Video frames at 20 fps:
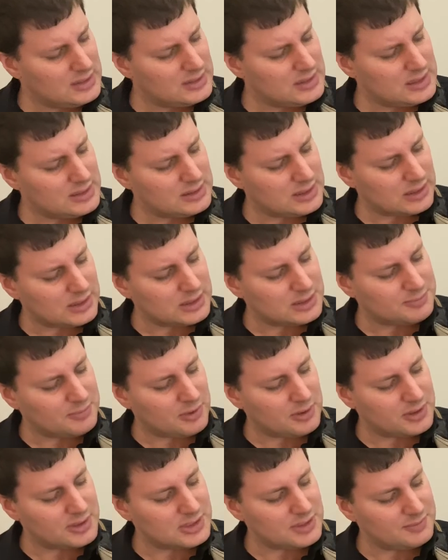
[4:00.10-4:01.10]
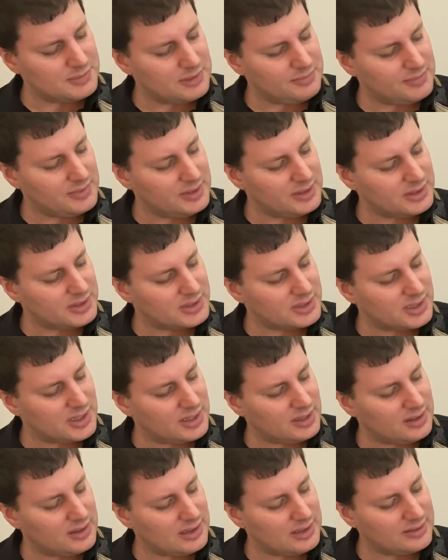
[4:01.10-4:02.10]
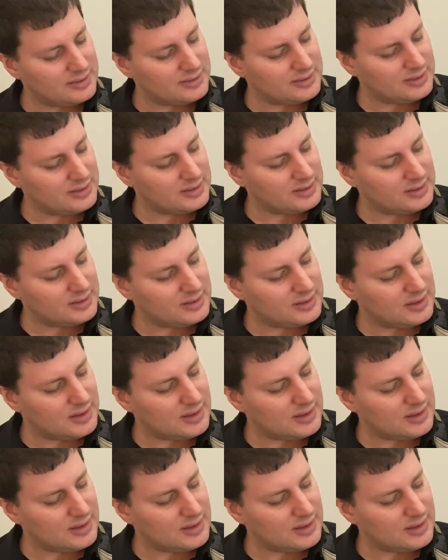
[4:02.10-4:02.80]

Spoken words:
Feels like it's part of some diminished scale, I think.